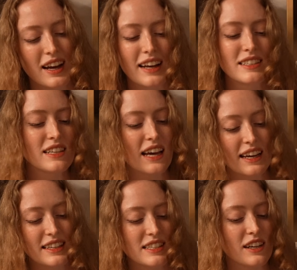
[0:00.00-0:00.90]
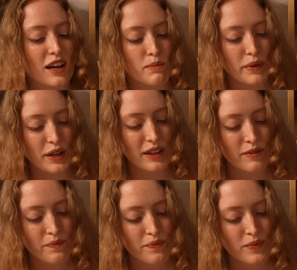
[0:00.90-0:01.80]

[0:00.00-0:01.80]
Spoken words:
as gay as in company.